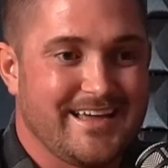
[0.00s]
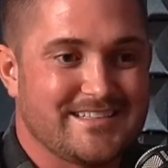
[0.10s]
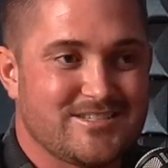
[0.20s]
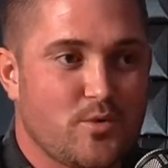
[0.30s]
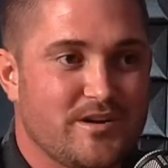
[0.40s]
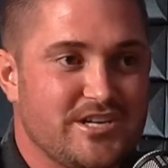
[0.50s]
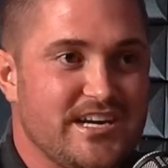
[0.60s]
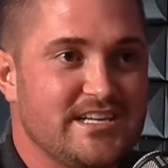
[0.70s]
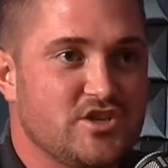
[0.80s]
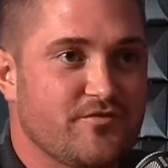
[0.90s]
It's so much
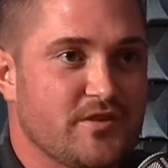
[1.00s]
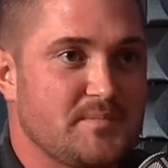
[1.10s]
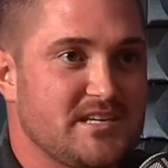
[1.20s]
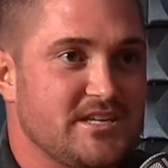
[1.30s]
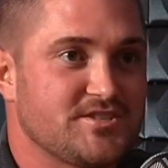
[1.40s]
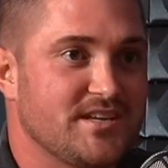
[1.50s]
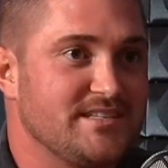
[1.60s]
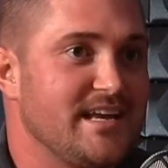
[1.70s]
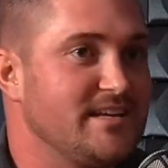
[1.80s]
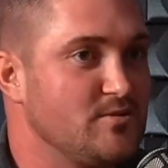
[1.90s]
easier for them to just
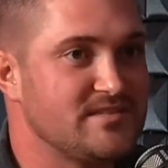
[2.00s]
continue